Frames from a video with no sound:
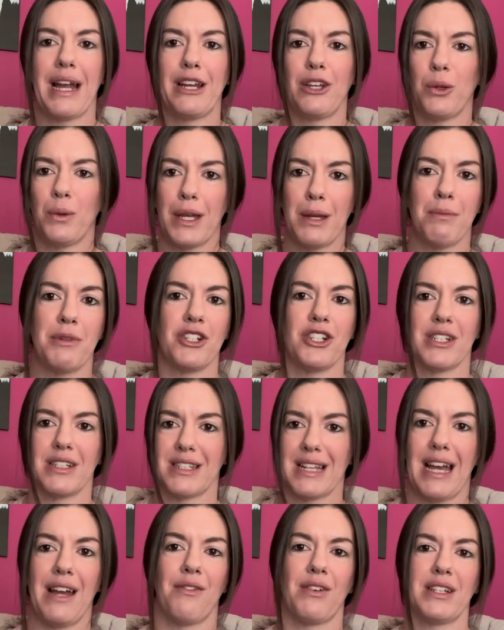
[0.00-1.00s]
new images
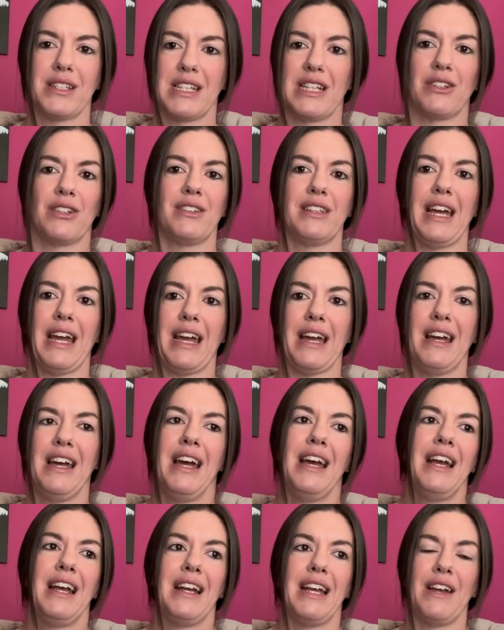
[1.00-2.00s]
every single day.
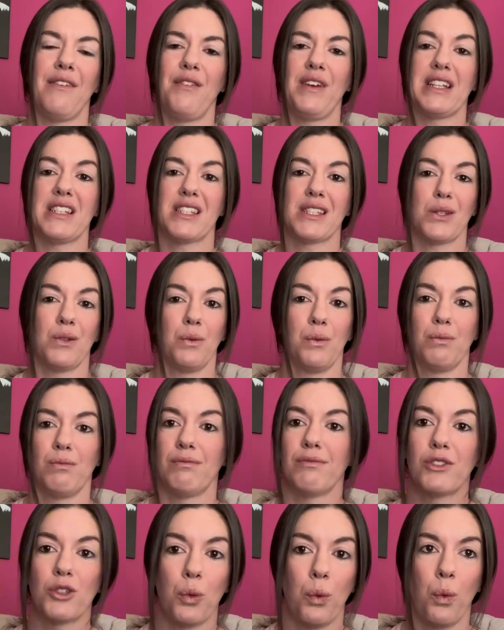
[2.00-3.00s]
If it's
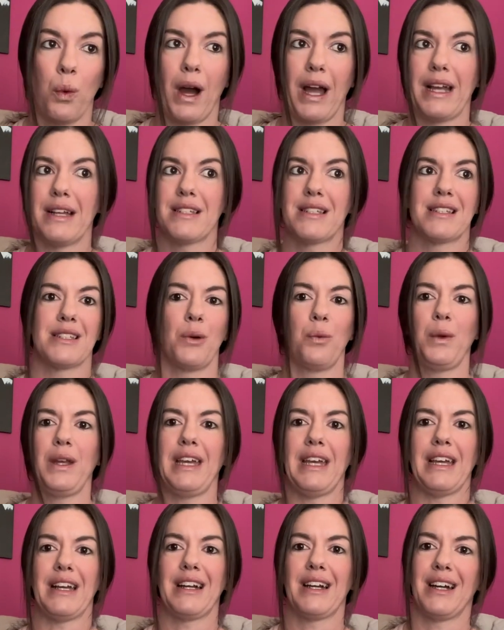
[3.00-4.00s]
twice a
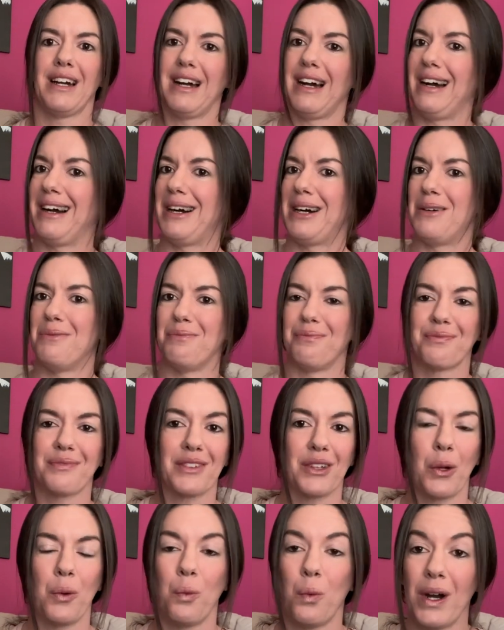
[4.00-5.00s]
week,
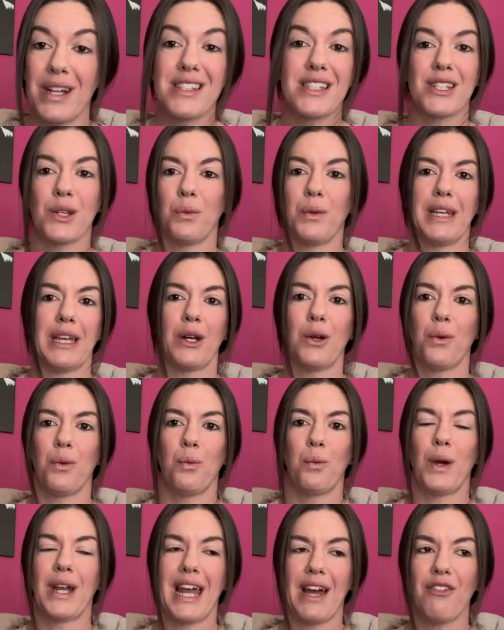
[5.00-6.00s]
once a week,
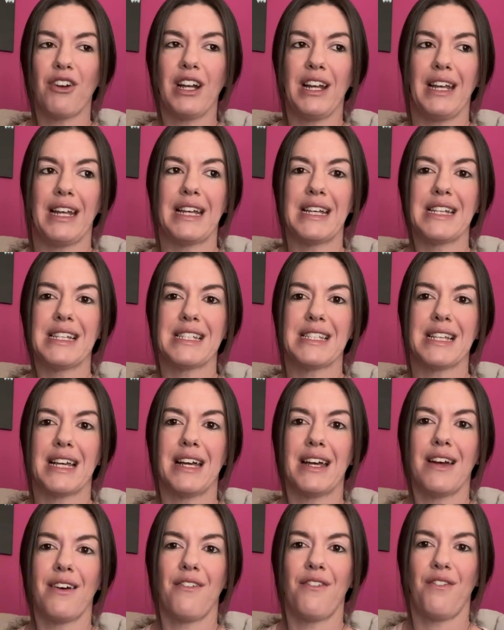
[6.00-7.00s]
whatever it is,
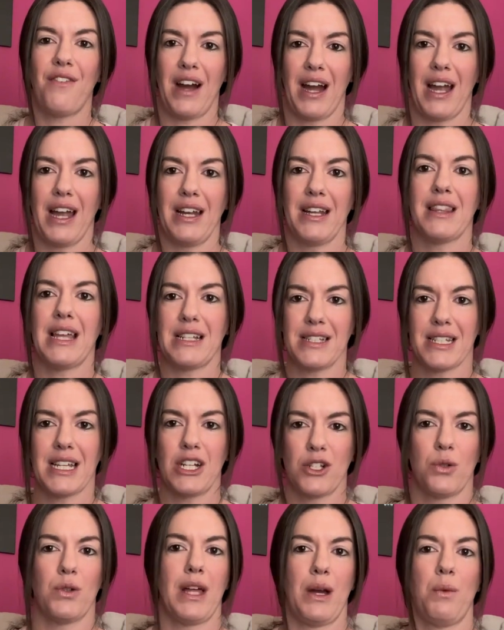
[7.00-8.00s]
find that
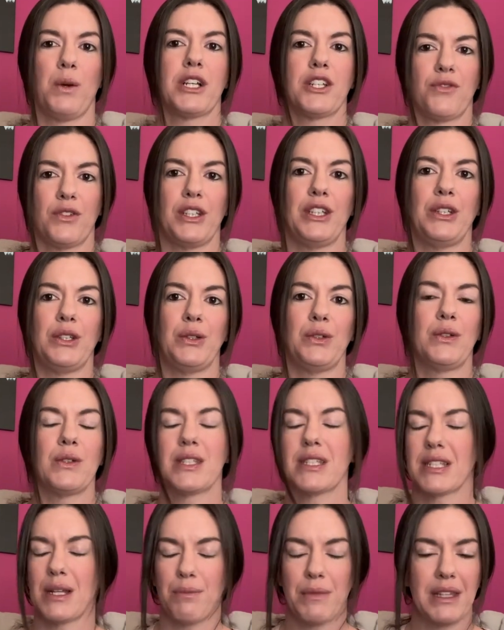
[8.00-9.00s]
schedule that works for you,
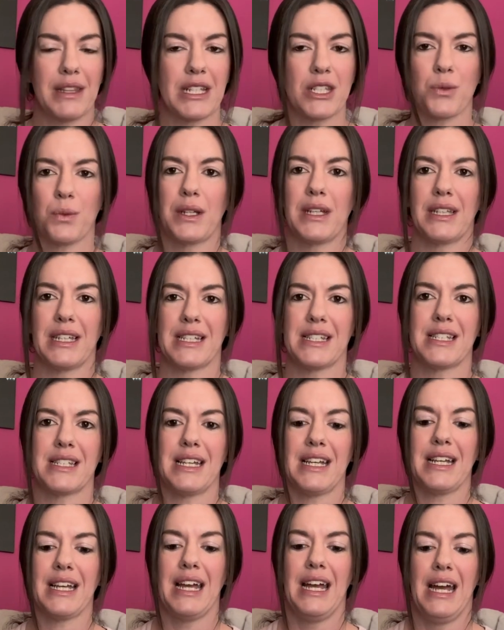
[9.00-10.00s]
something that's
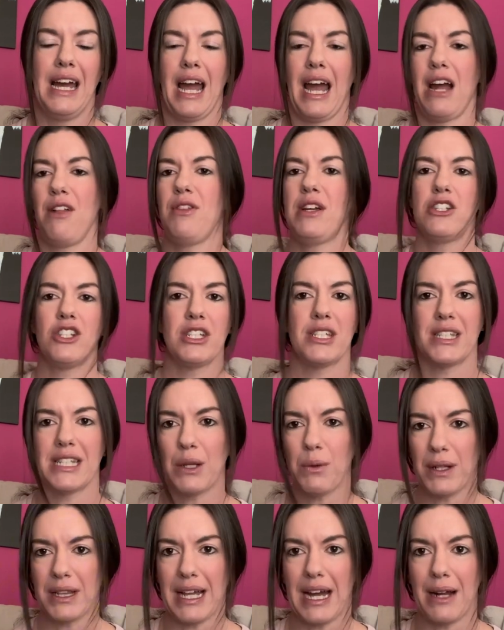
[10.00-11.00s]
realistic, and then just stick
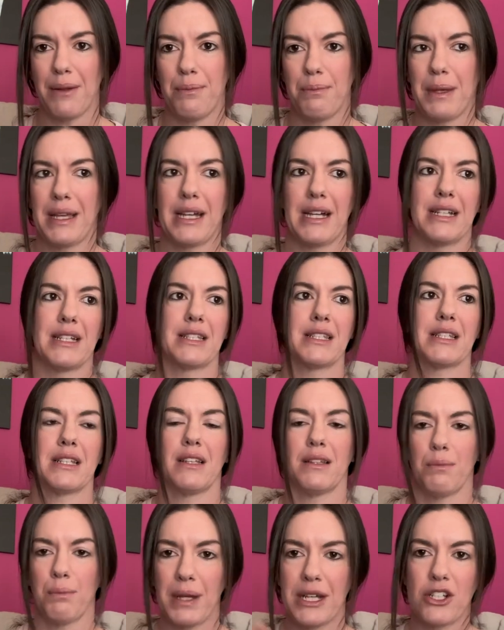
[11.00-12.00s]
with that, because
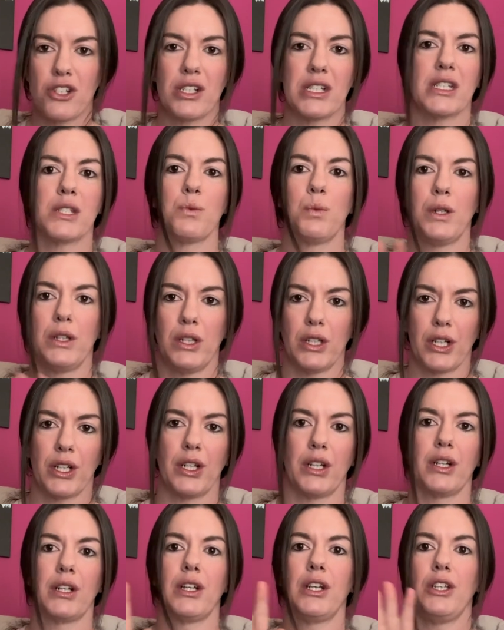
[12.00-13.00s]
Pinterest will
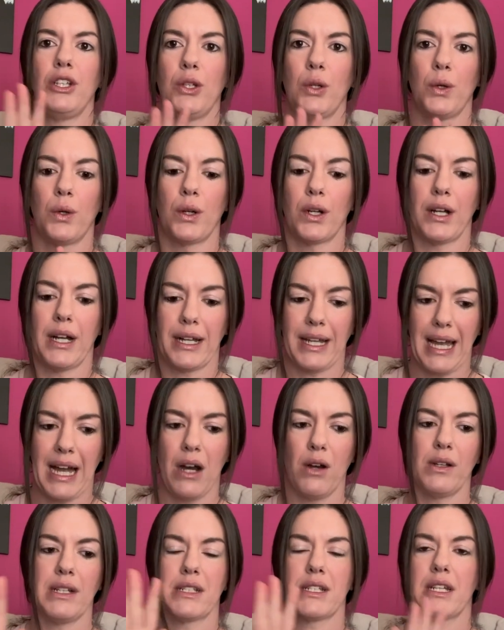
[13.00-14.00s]
learn your
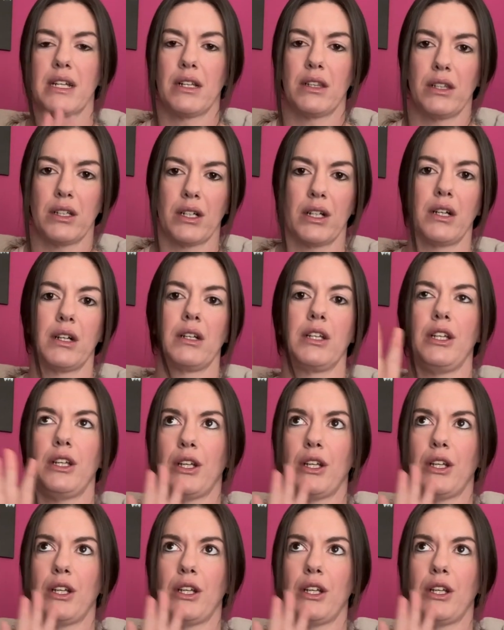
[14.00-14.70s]
account. It's going to learn,